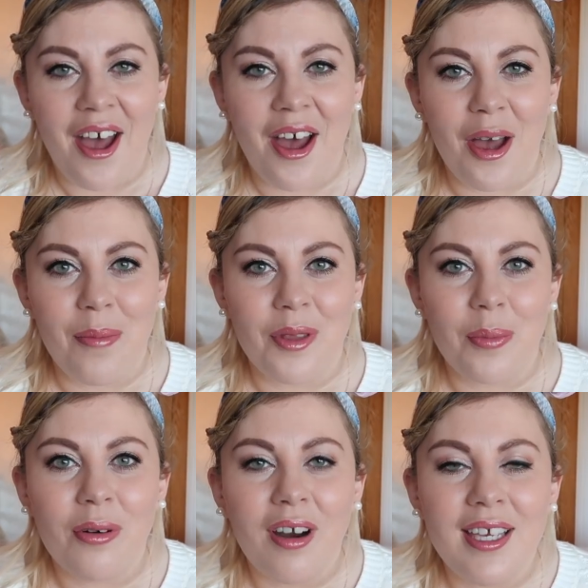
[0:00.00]
The
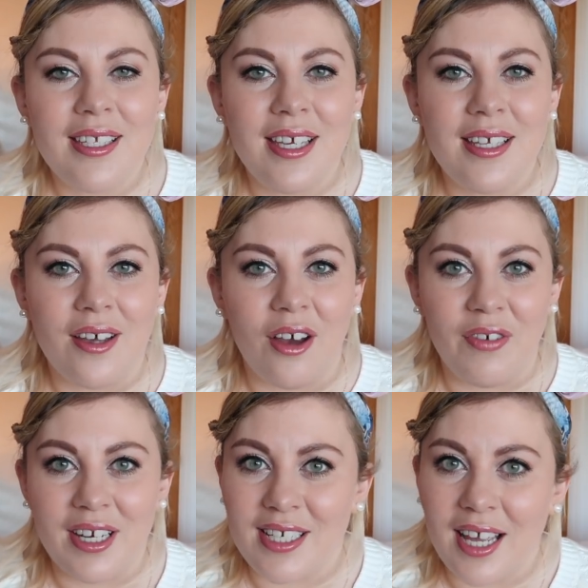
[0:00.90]
prices are
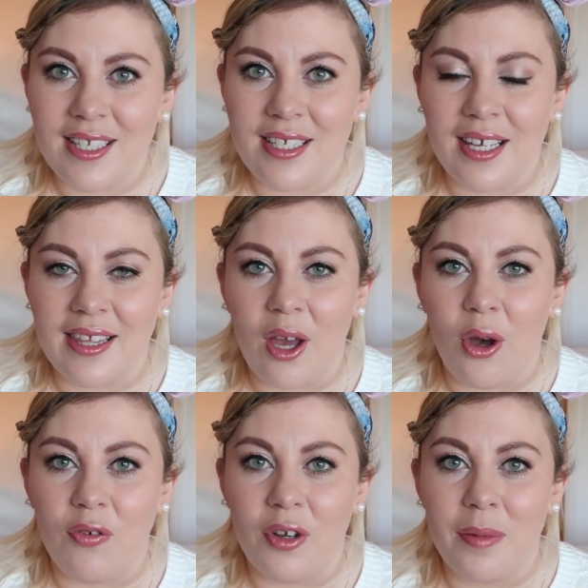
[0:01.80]
fantastic. They're
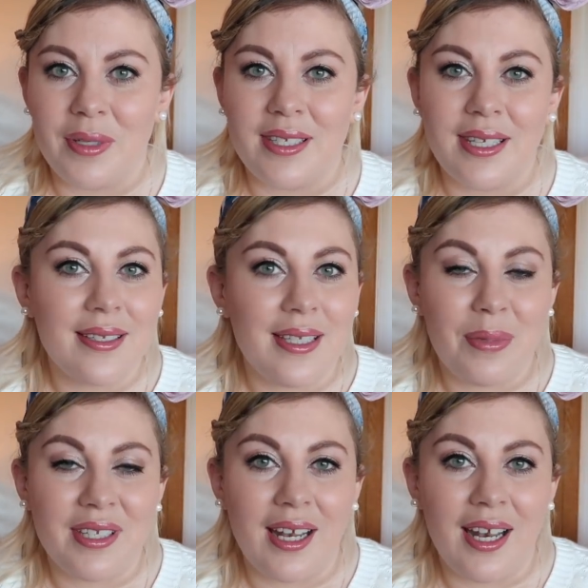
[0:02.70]
often up to
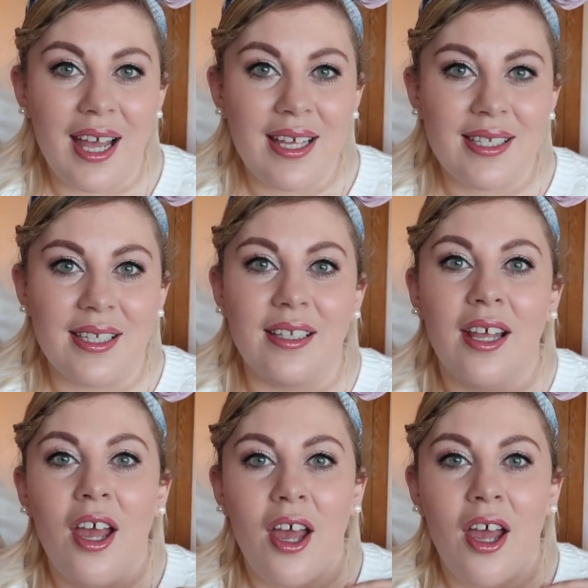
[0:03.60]
60% less than,